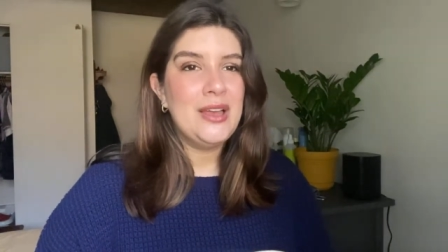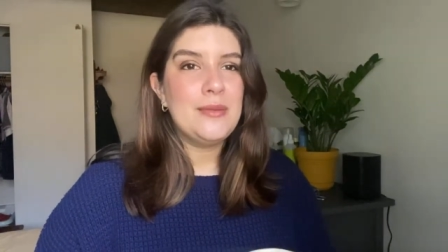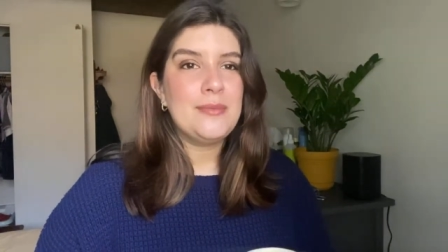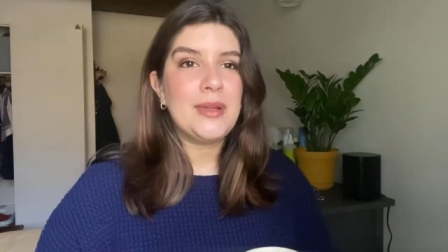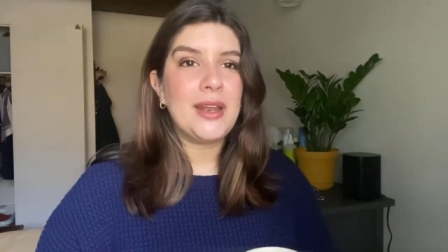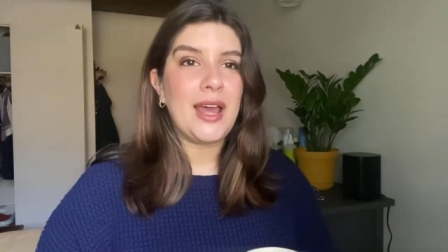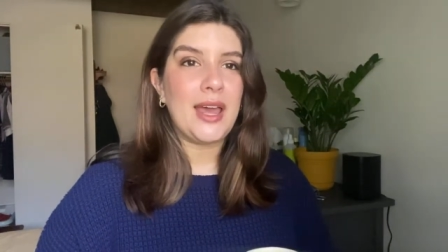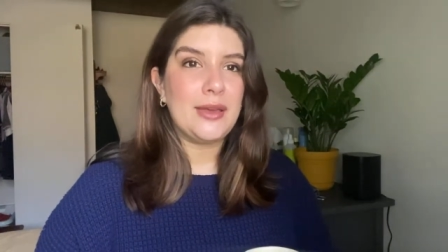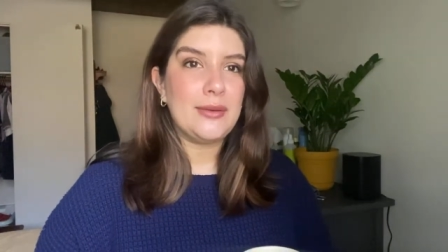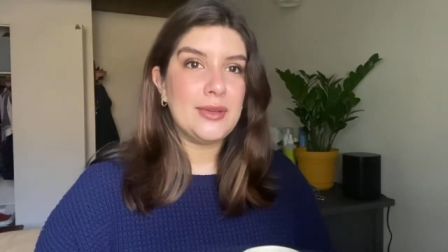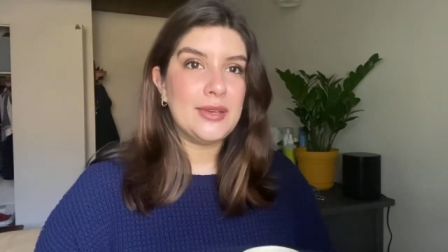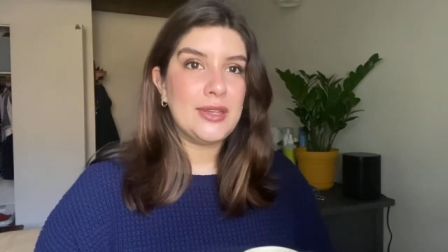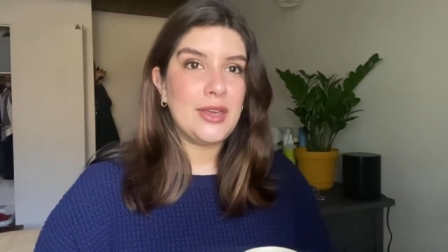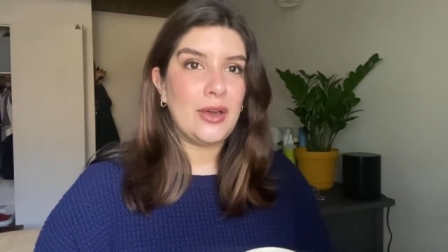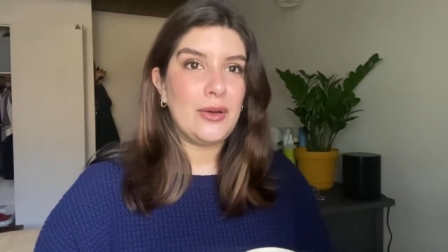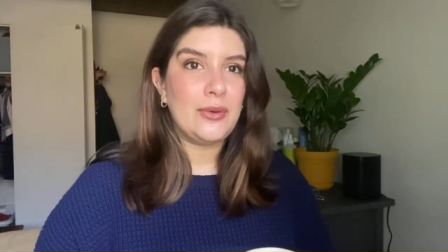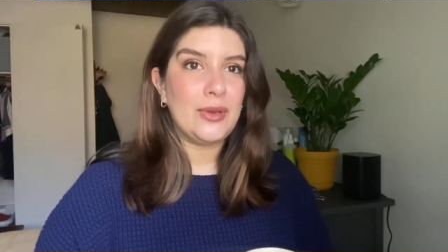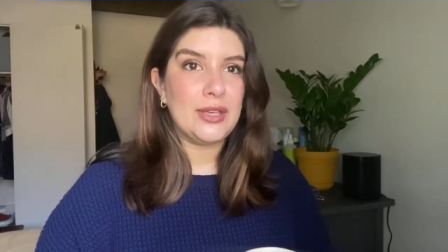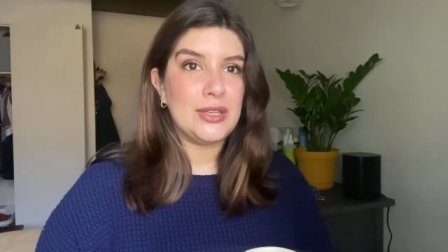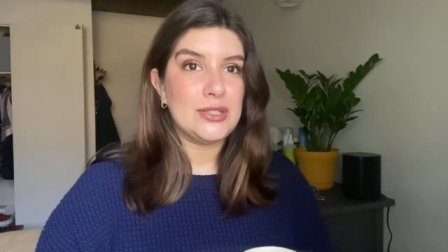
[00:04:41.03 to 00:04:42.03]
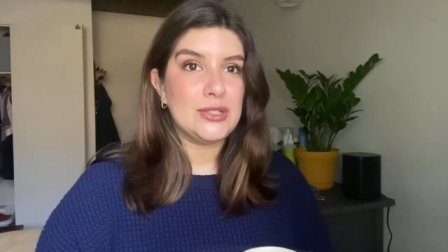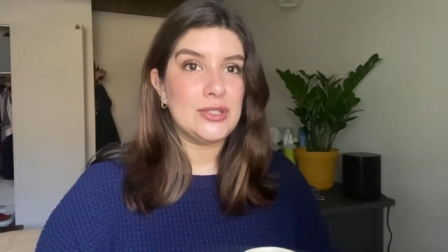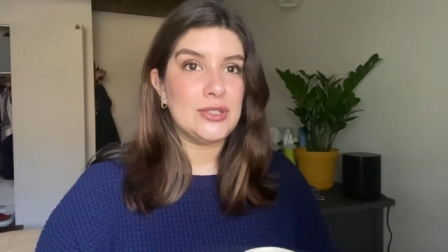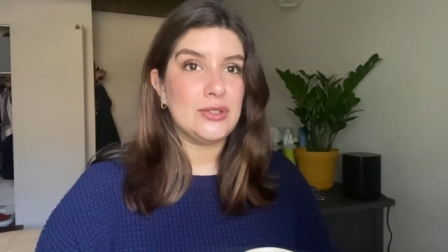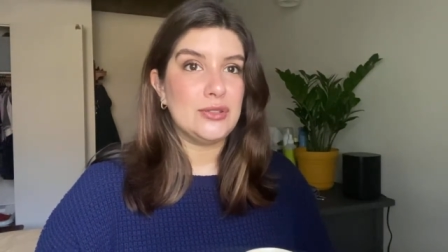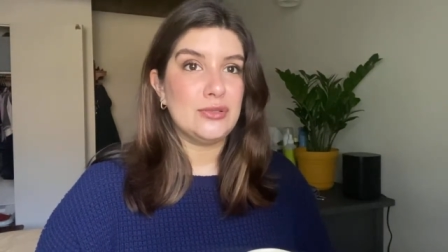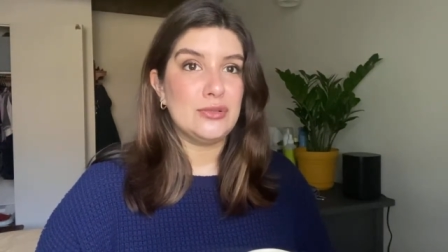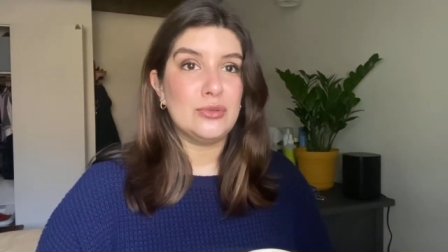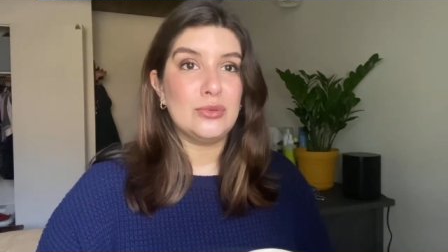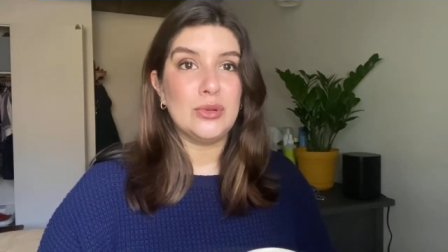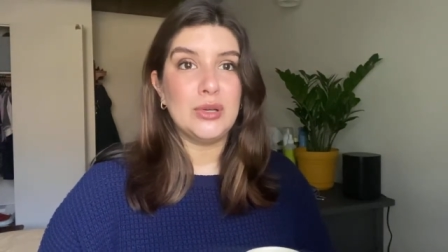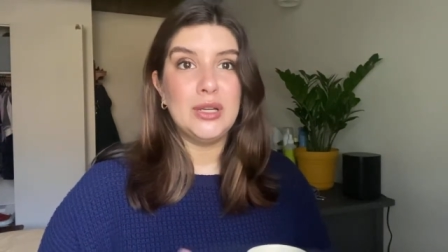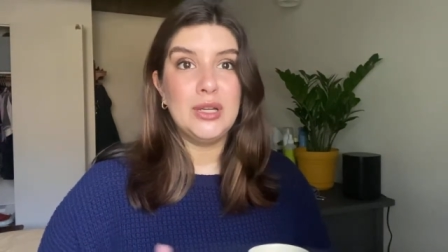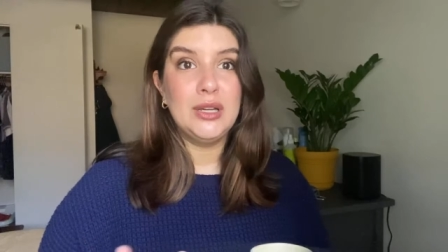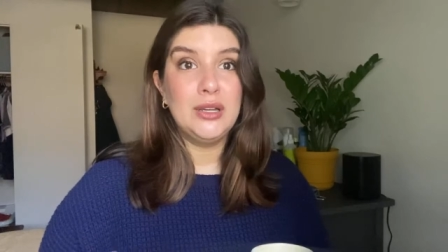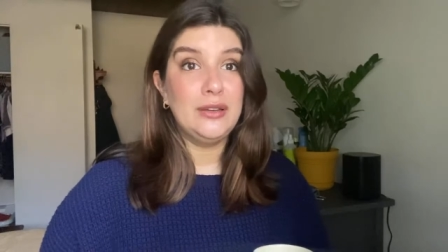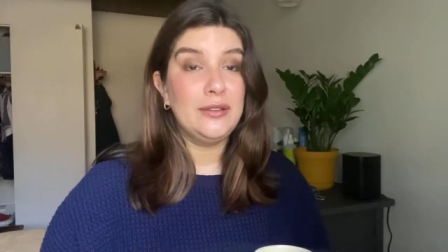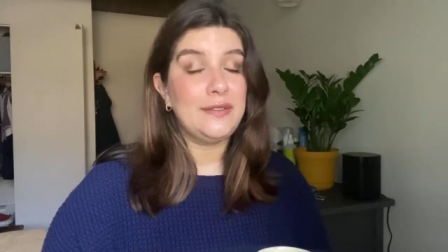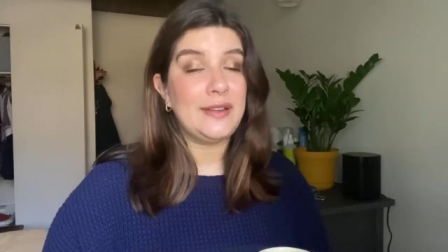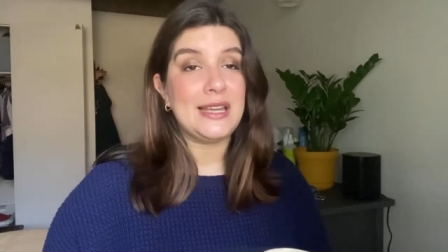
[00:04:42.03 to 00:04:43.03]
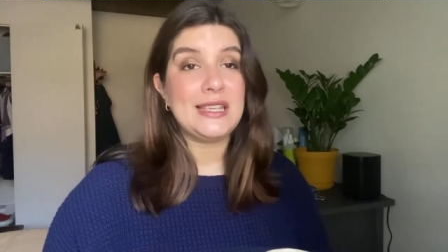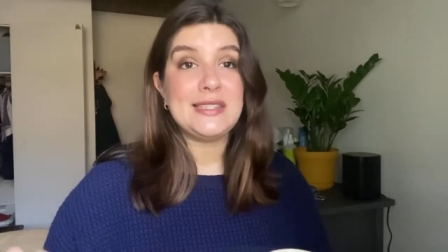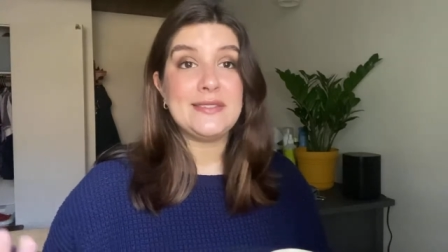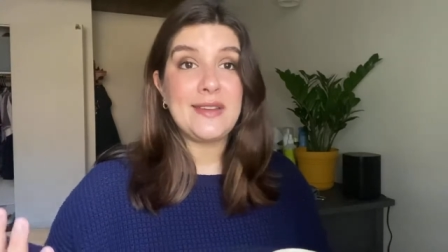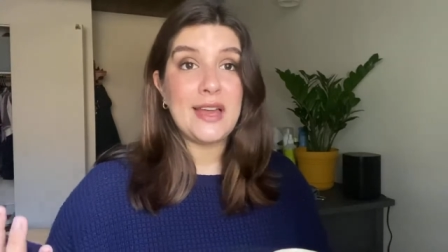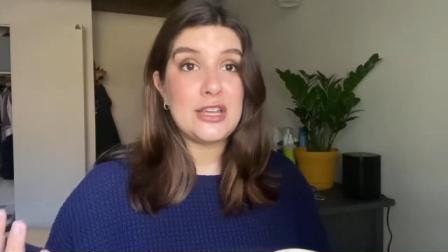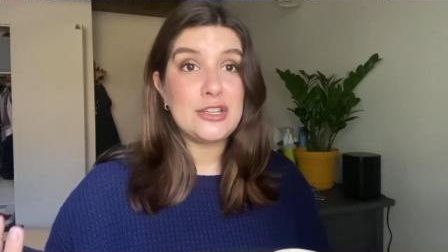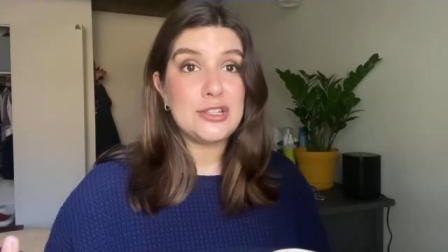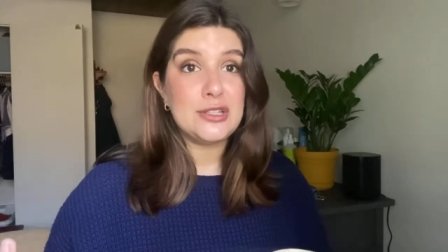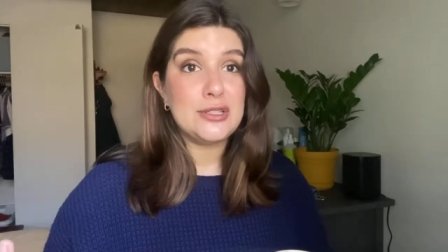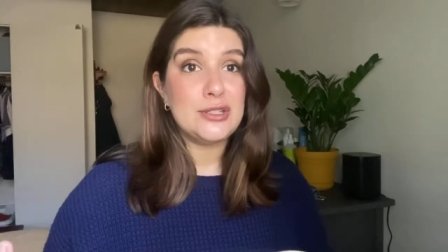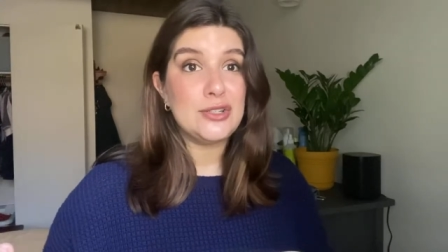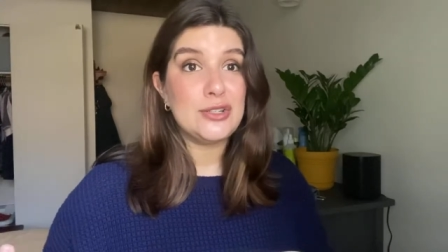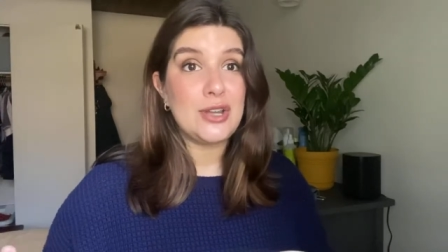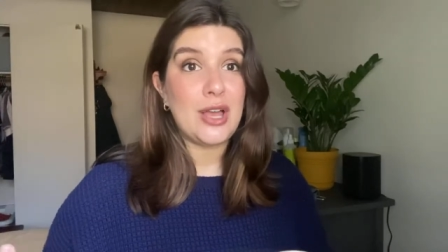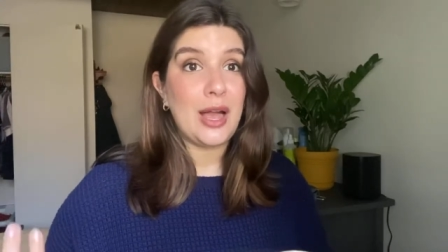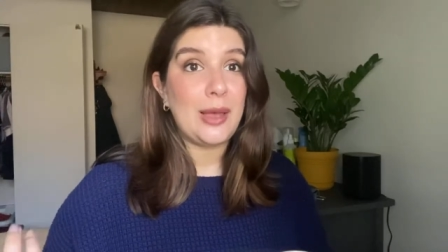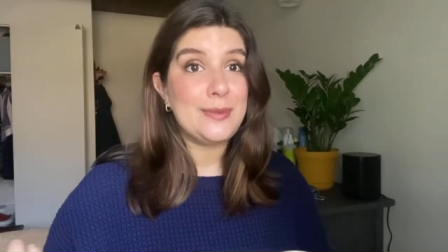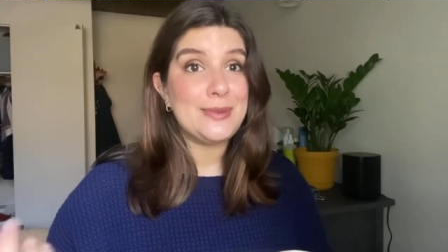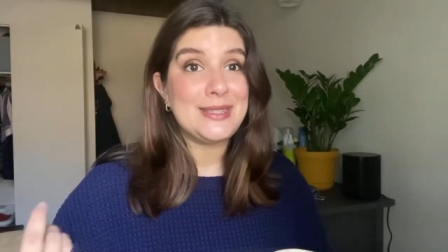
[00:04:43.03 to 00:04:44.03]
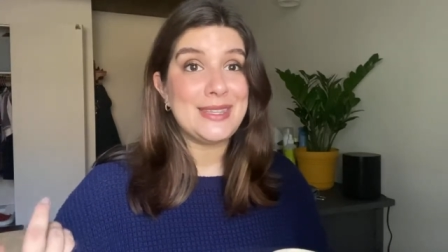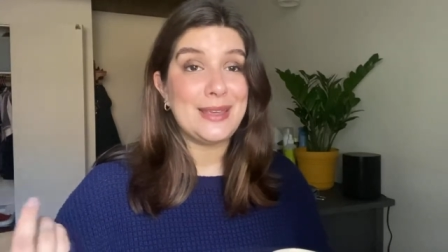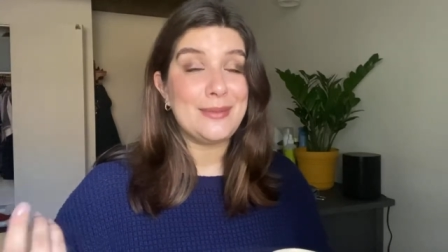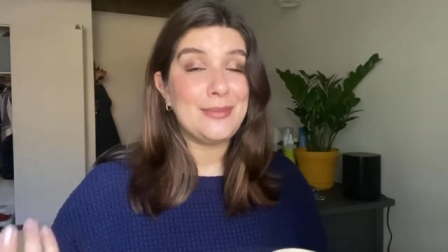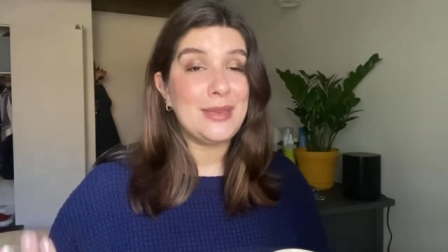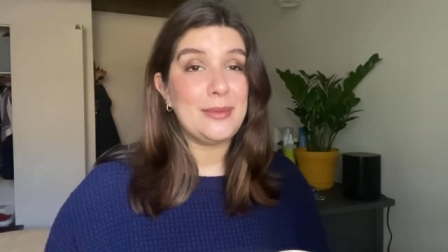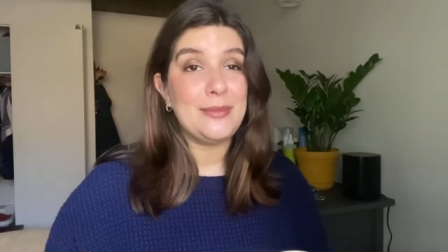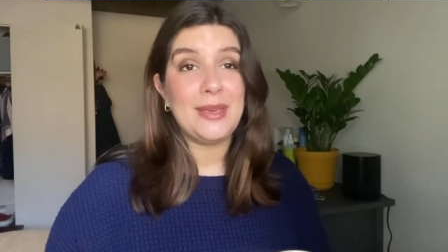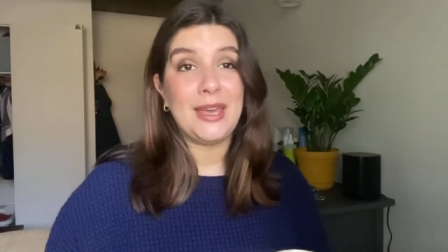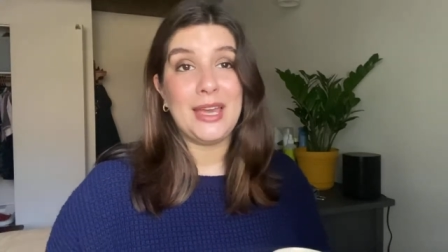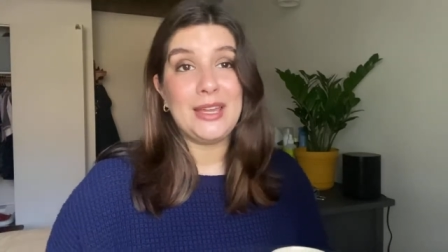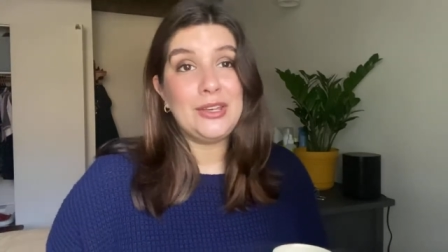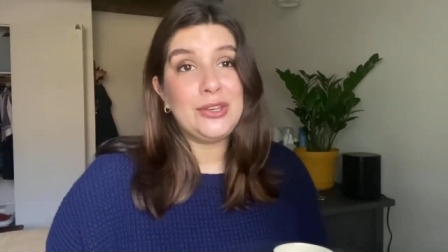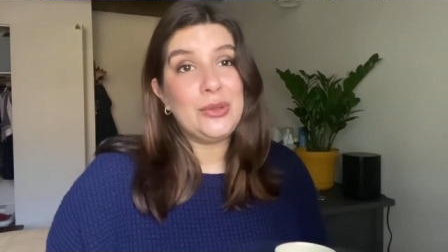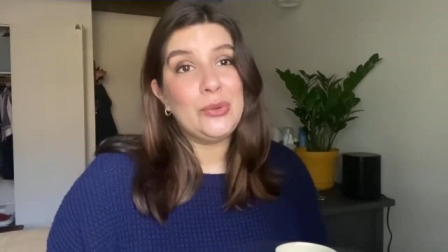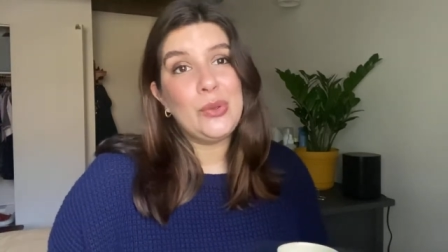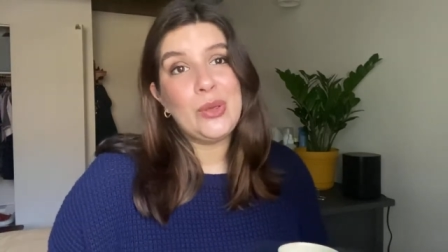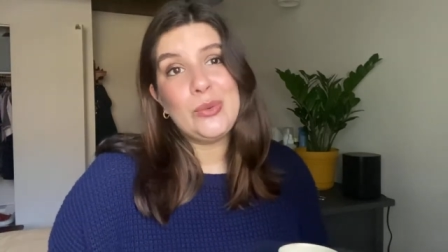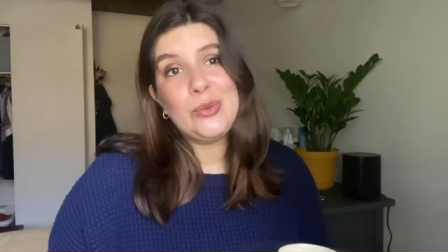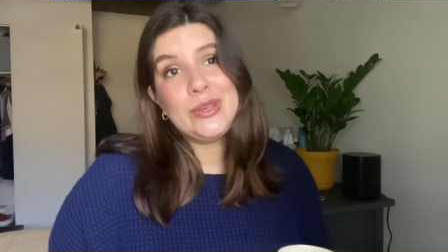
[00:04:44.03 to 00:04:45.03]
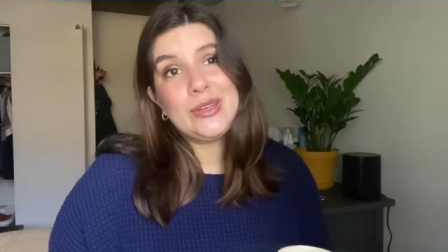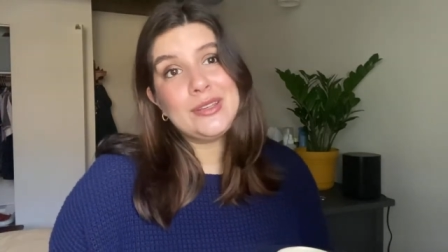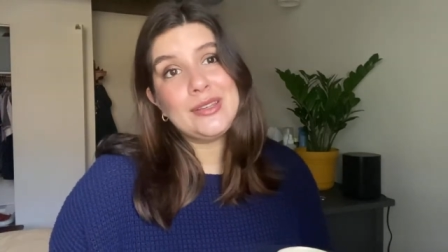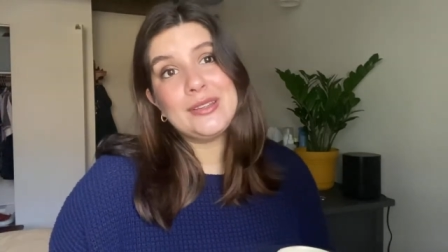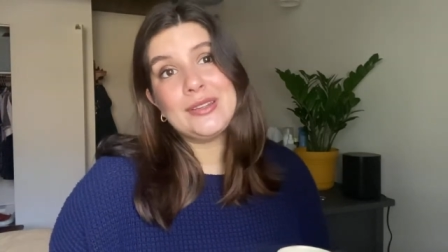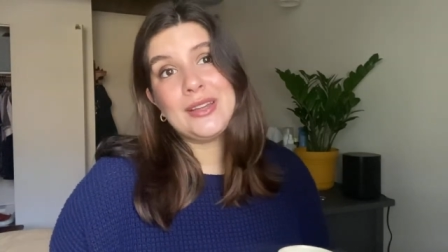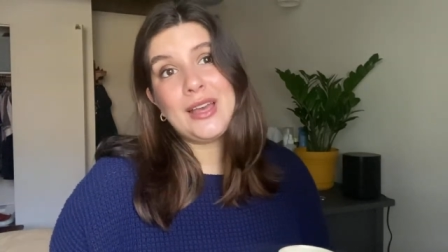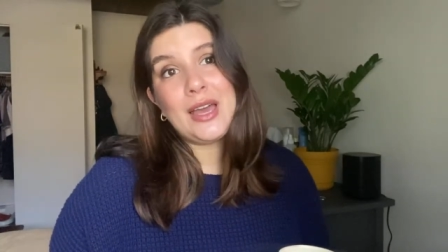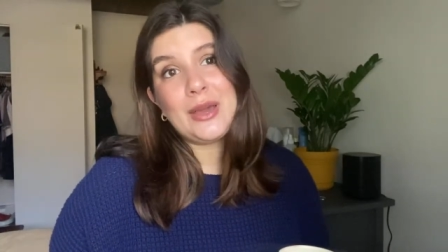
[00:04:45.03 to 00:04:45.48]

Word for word: but I would go into fast fashion shops that maybe I knew I wouldn't